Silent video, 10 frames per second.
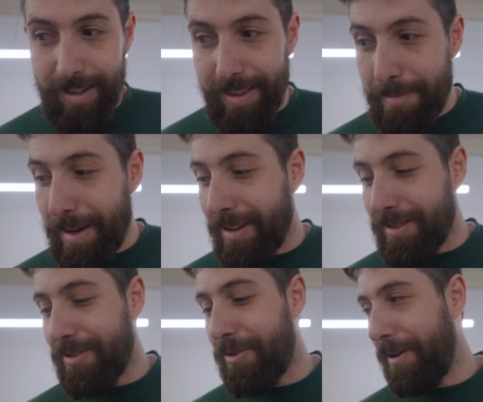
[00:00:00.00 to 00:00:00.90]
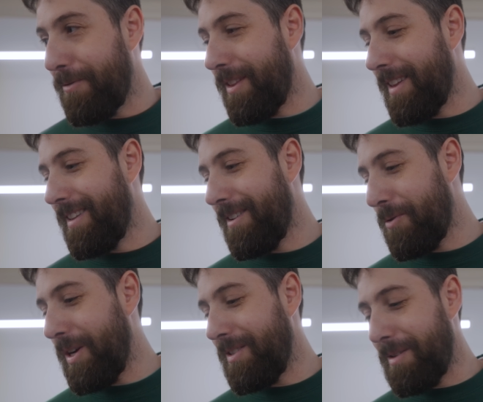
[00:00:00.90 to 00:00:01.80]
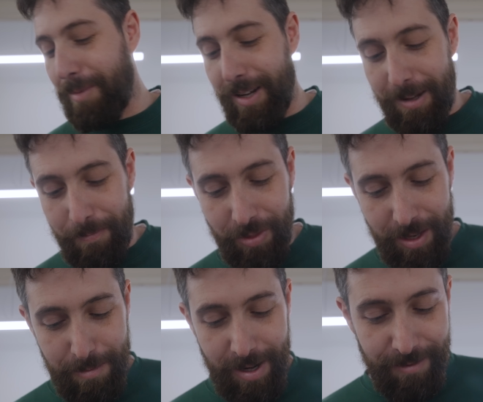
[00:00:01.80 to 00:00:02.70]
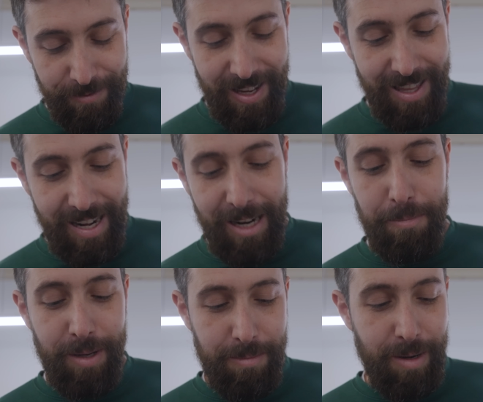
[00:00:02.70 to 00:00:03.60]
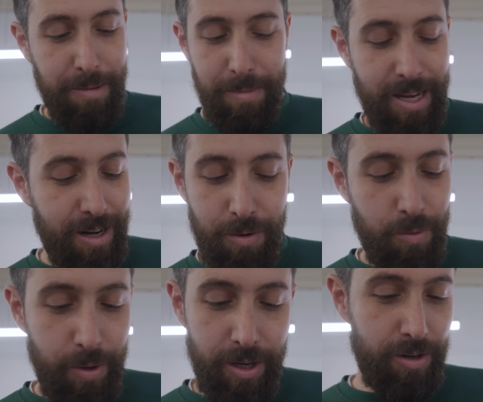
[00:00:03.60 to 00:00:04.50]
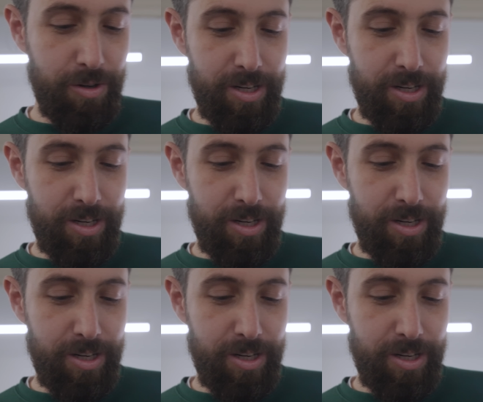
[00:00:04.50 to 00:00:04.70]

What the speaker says: The manual isn't great for the rest of the bike, but I can figure that out being a bike mechanic. We don't